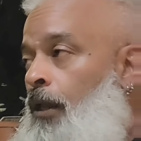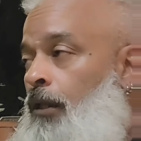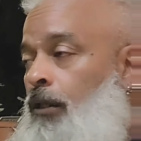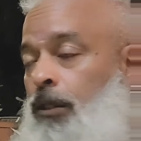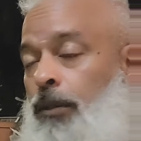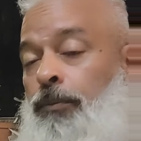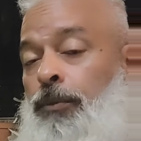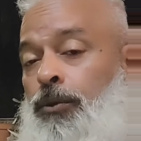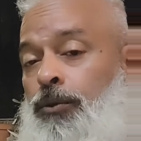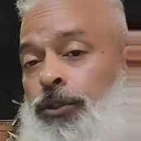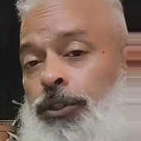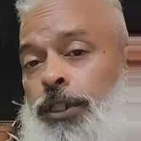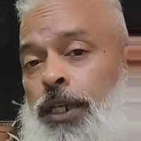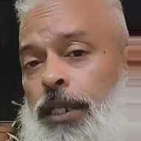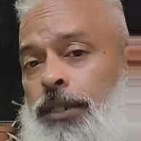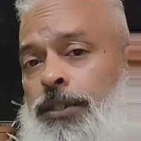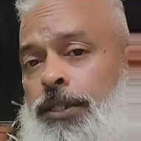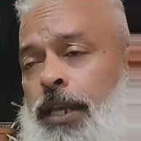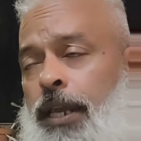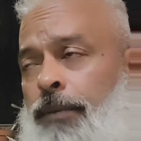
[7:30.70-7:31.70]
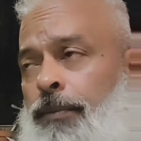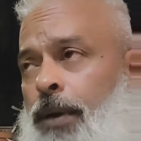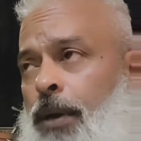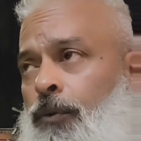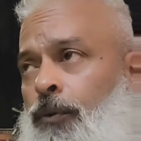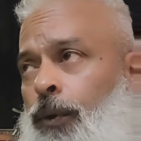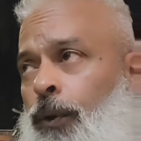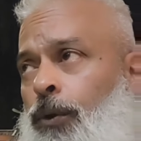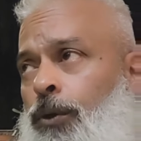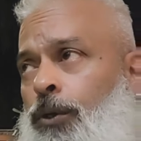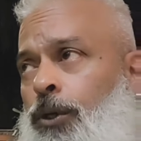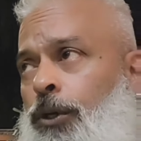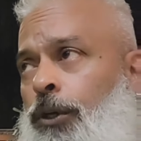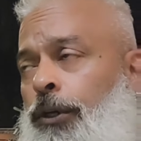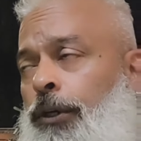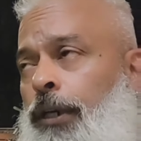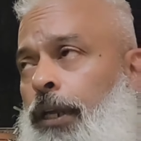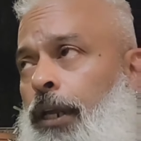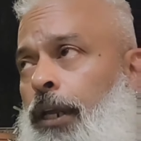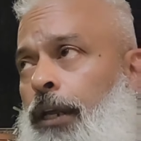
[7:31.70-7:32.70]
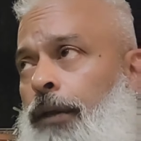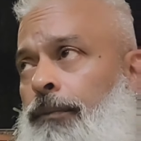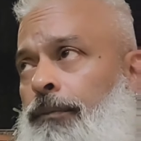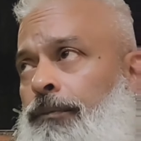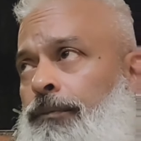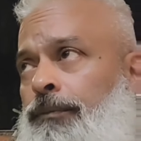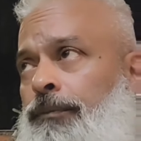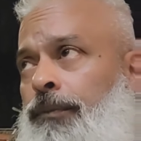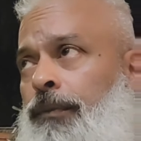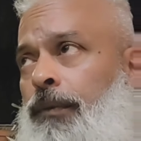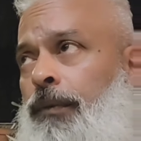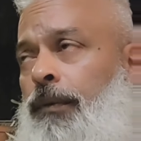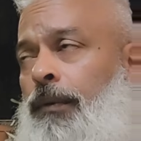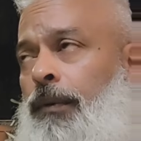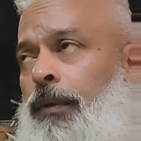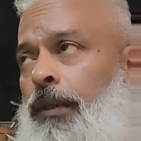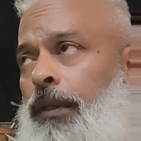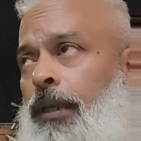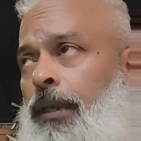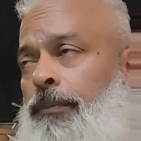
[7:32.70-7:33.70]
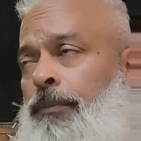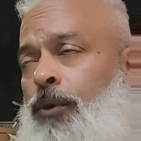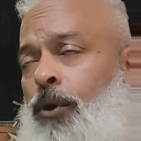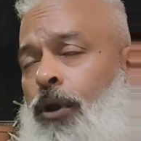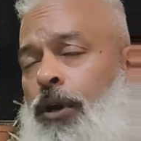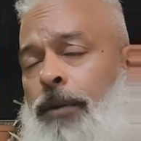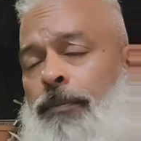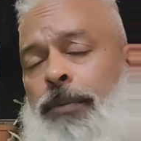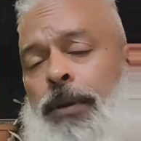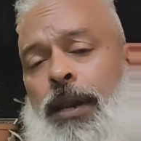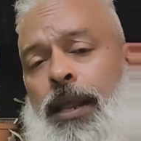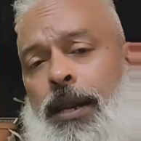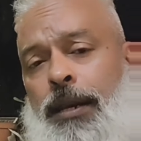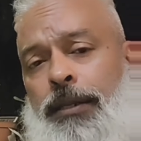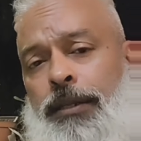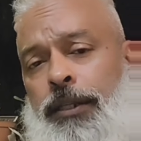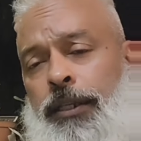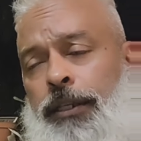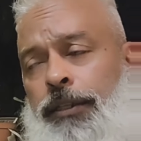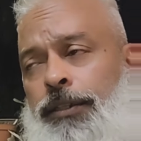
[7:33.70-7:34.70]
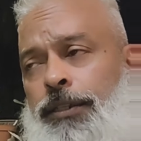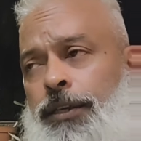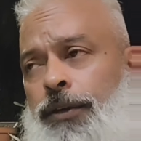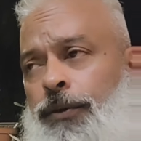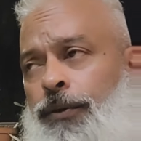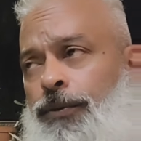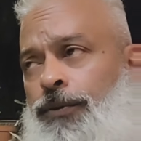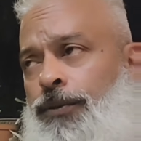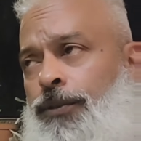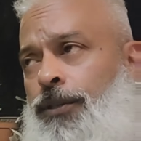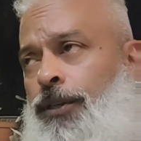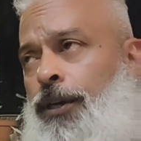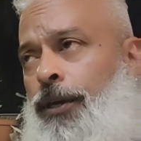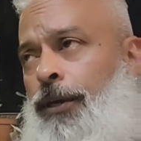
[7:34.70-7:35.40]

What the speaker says: the moonshots came out real good. It brought up a lot of details.